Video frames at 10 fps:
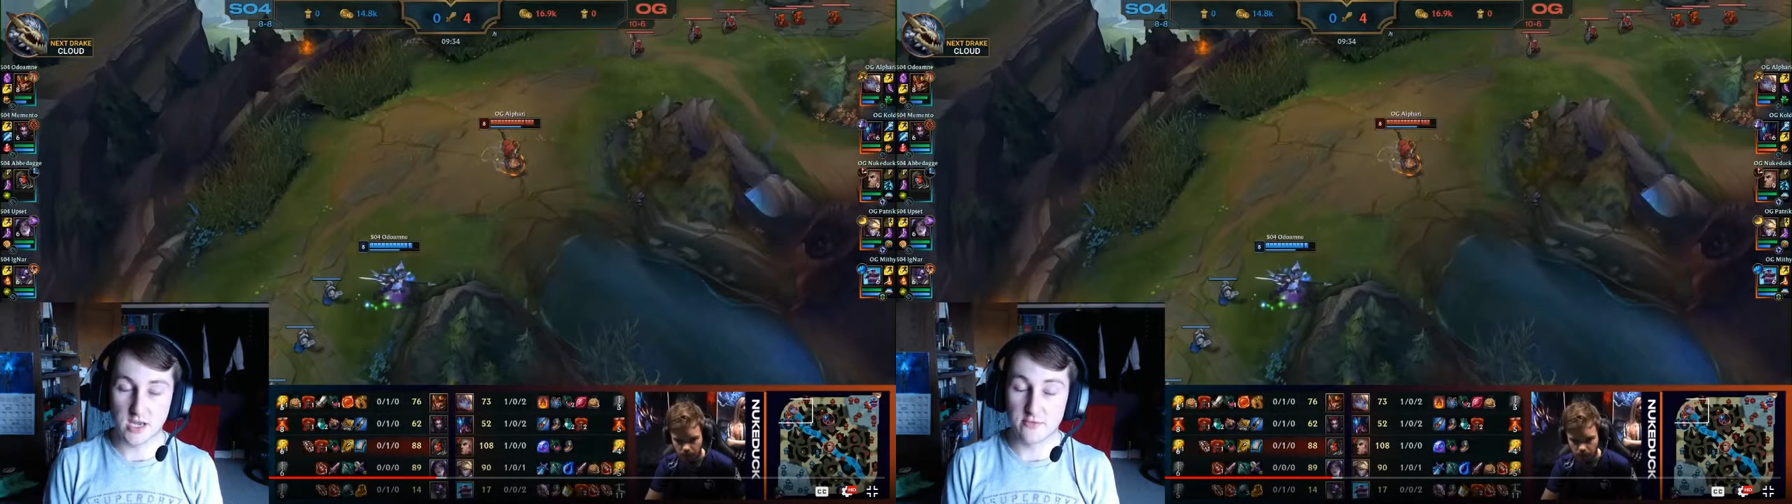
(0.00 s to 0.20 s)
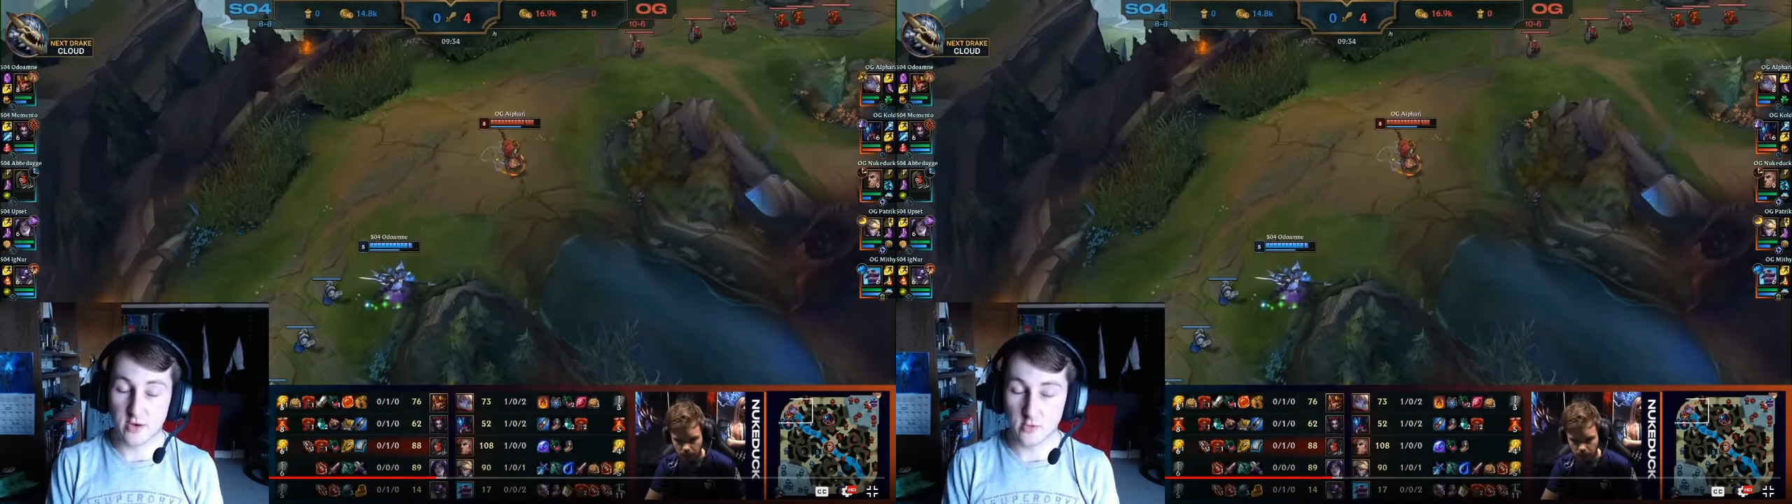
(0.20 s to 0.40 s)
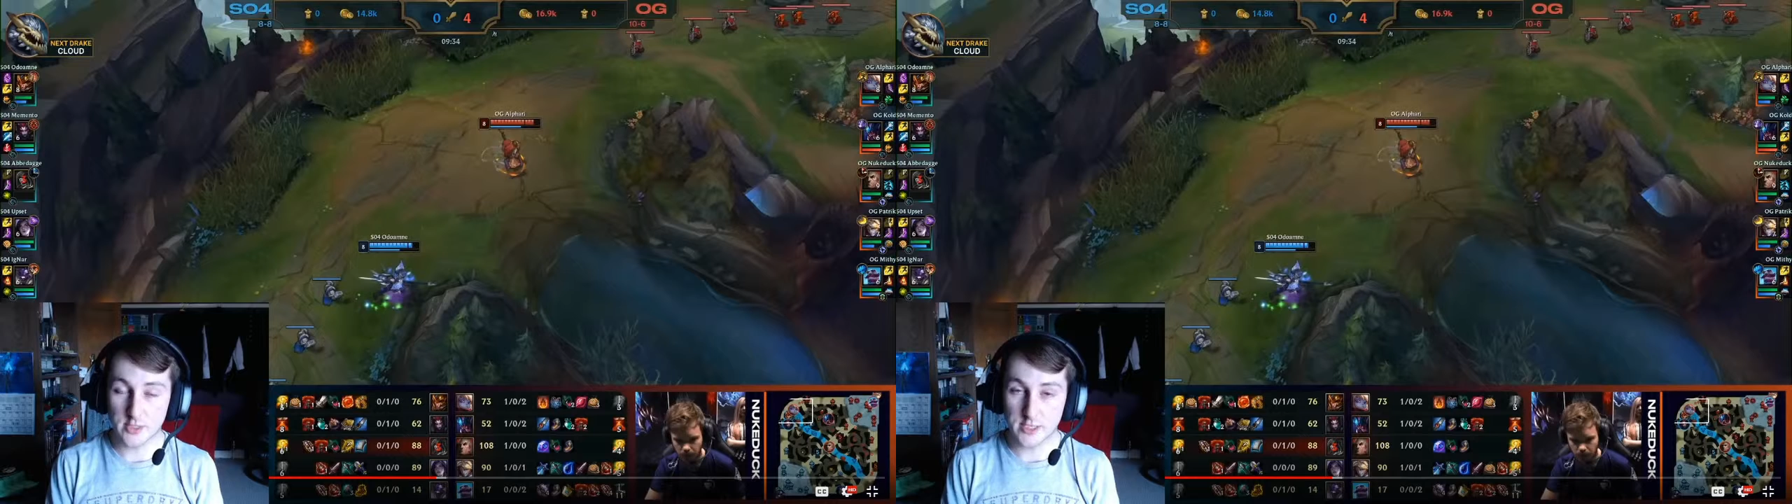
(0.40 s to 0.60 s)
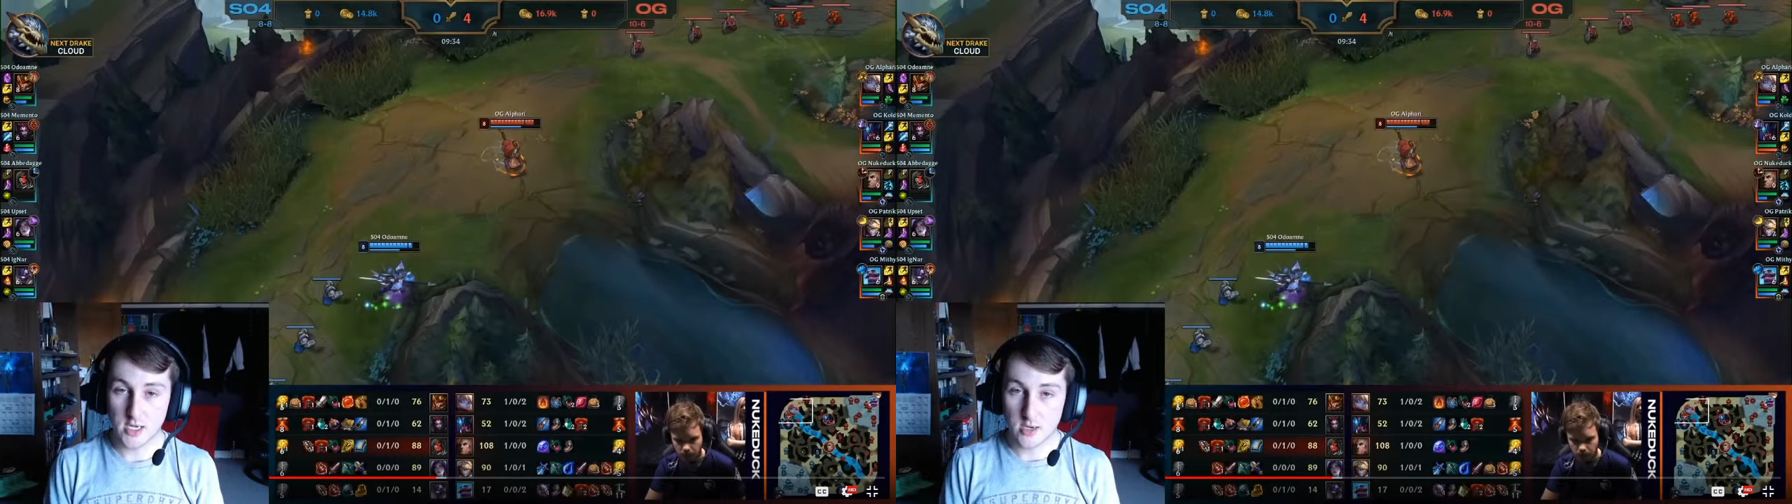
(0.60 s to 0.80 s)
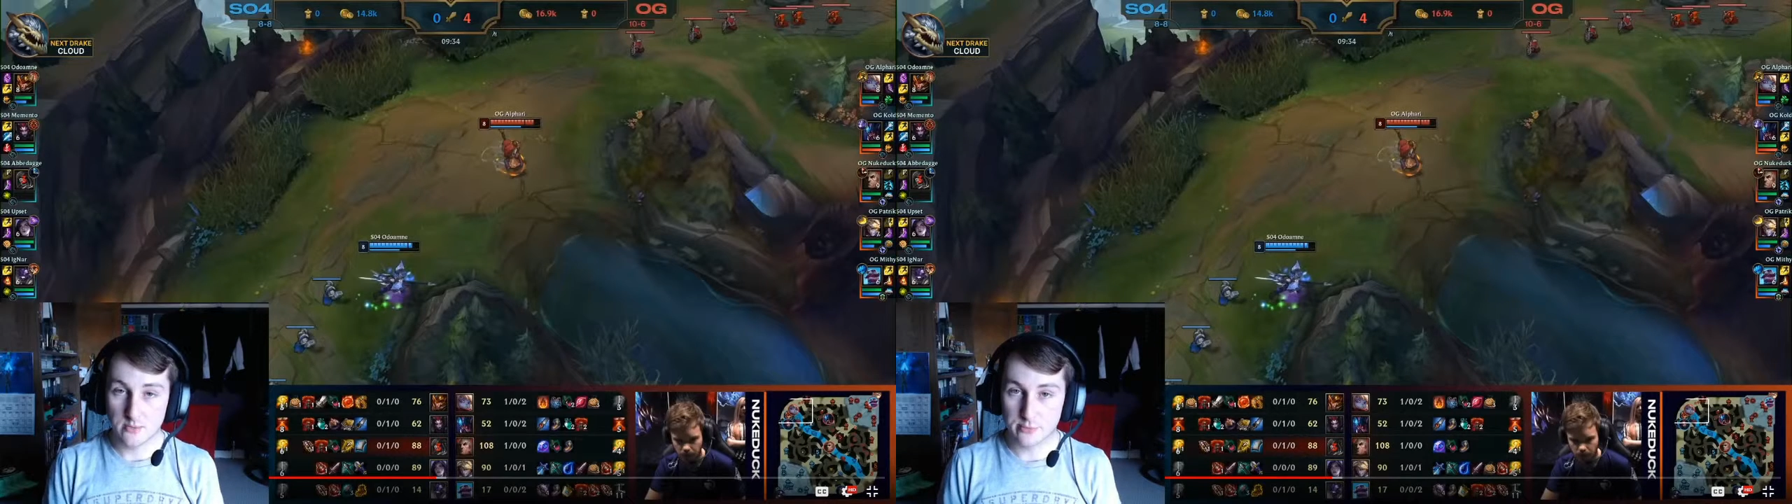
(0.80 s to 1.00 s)
a very
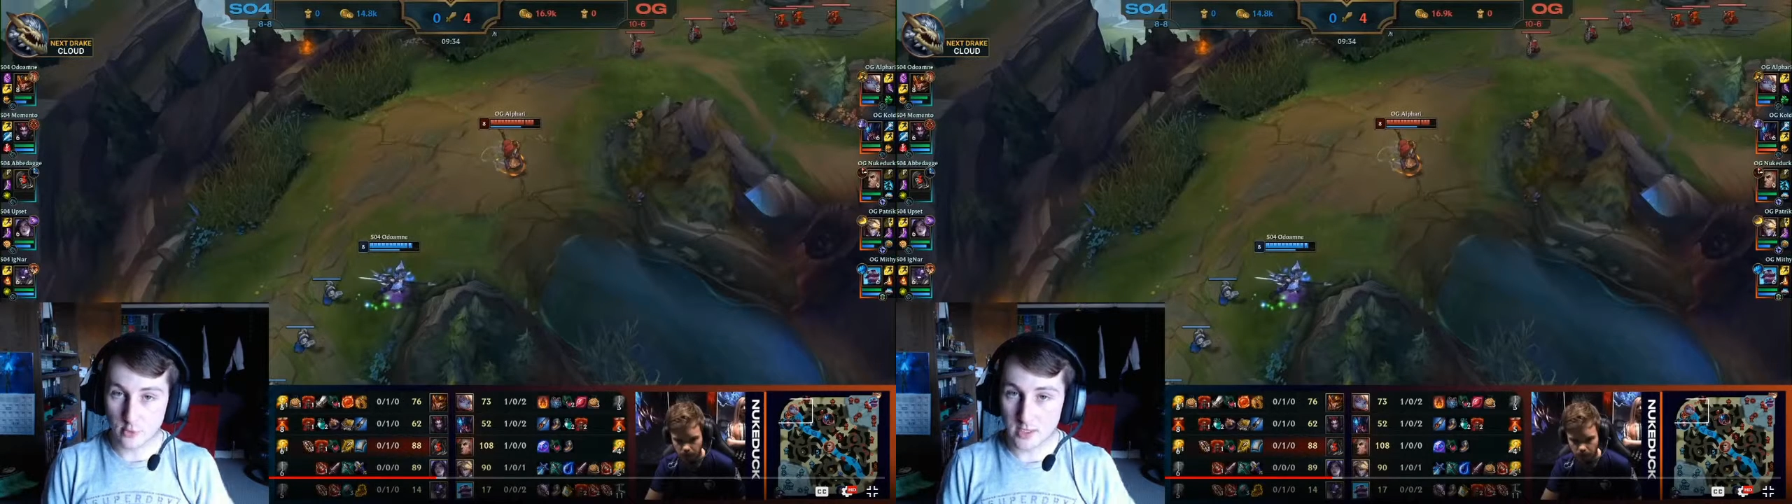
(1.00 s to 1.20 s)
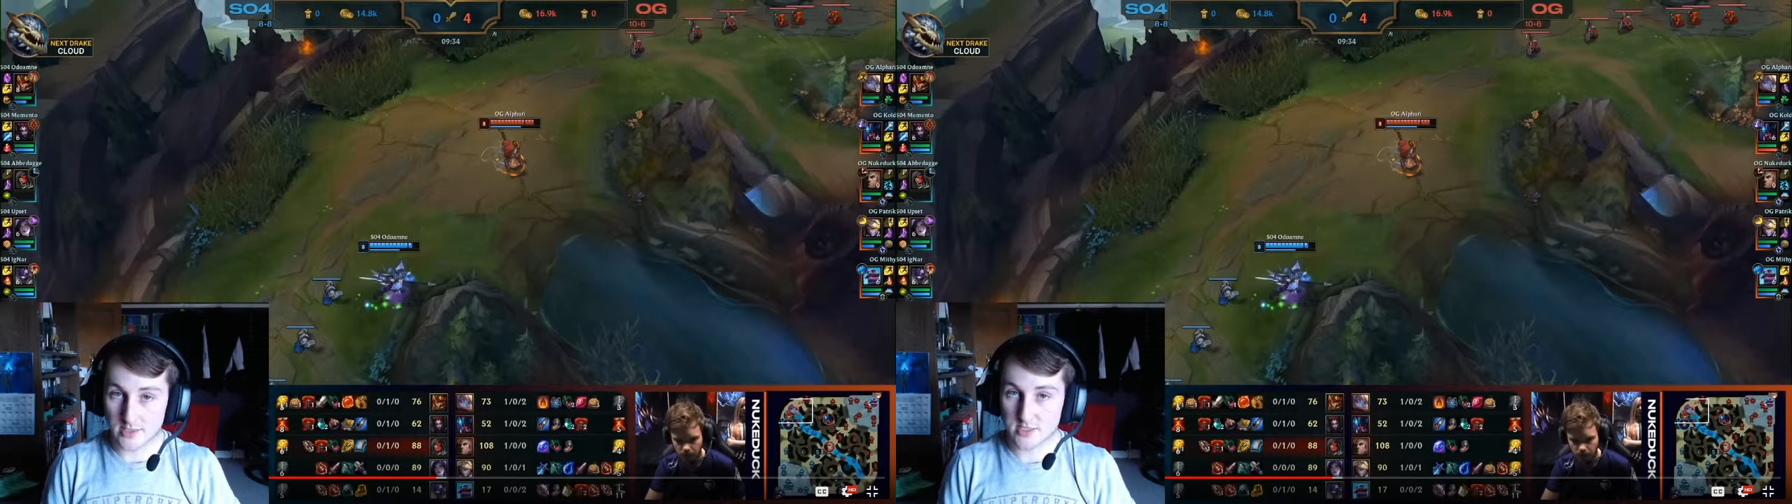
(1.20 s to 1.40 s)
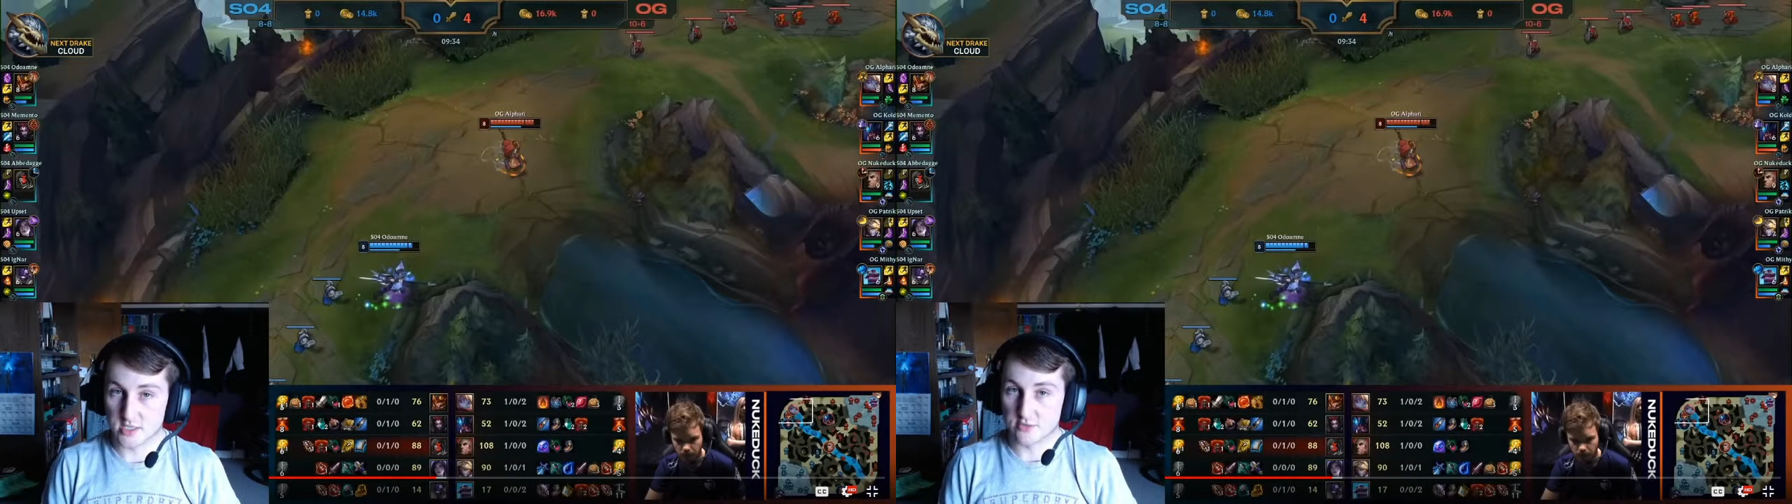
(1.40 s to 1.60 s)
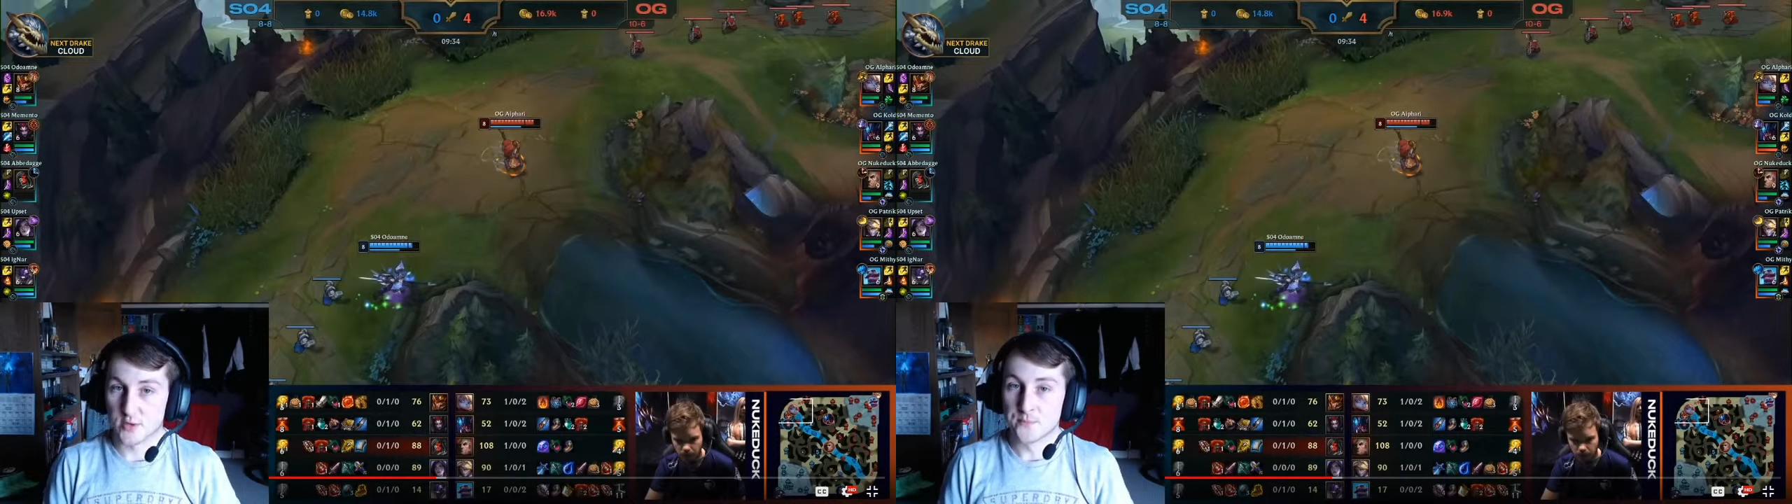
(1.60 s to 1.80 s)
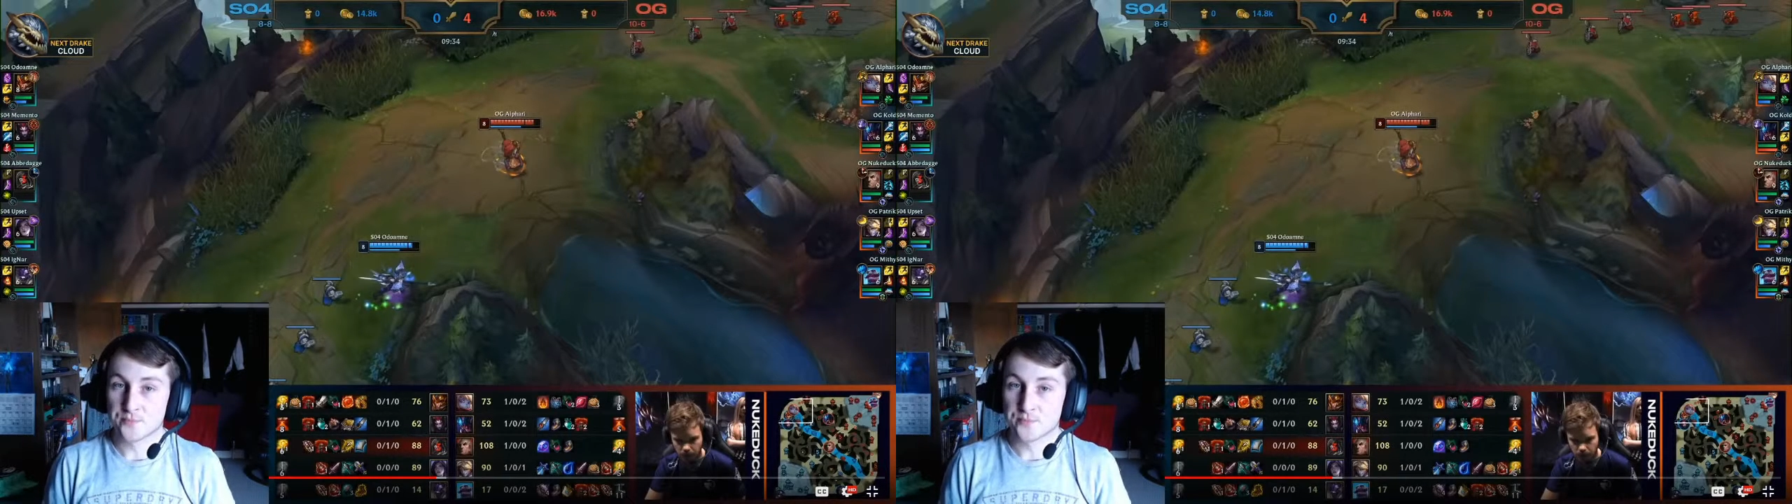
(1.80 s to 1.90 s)
proactive,